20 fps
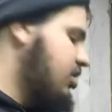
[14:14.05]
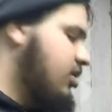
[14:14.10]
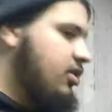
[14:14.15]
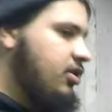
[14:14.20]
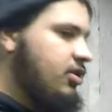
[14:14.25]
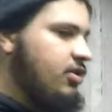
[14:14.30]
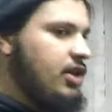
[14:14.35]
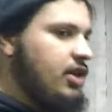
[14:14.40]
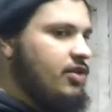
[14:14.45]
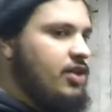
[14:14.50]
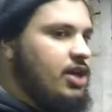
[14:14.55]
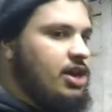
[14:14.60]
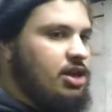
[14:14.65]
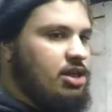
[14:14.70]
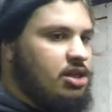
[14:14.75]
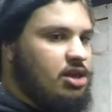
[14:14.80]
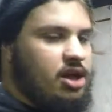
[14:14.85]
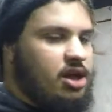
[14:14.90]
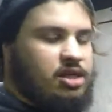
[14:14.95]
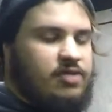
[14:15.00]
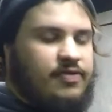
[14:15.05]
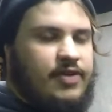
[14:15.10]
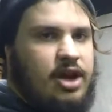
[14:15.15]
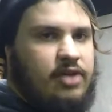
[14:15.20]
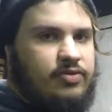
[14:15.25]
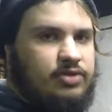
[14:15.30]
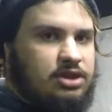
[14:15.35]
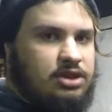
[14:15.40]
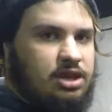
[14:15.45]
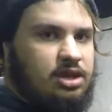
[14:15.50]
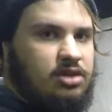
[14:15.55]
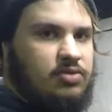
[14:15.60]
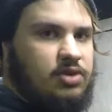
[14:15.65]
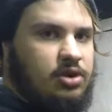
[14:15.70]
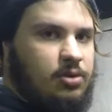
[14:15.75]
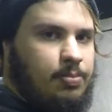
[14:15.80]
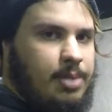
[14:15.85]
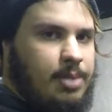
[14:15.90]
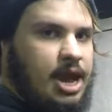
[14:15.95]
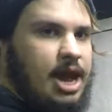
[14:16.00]
And that exhaust valve was leaking real
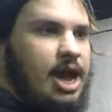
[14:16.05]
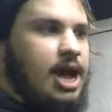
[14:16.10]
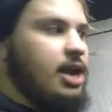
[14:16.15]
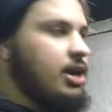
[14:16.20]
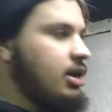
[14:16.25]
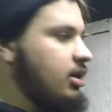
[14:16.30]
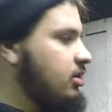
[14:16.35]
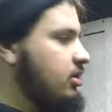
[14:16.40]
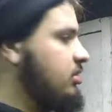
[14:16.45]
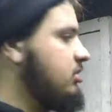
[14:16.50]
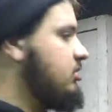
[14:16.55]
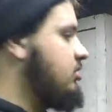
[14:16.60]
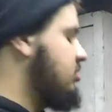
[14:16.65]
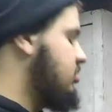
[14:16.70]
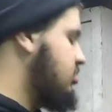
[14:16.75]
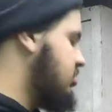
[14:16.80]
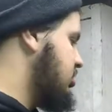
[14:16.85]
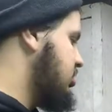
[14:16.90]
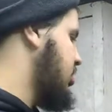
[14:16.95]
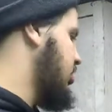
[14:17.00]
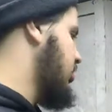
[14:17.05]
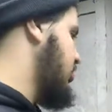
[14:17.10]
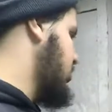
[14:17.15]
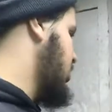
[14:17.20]
bad, and so there was a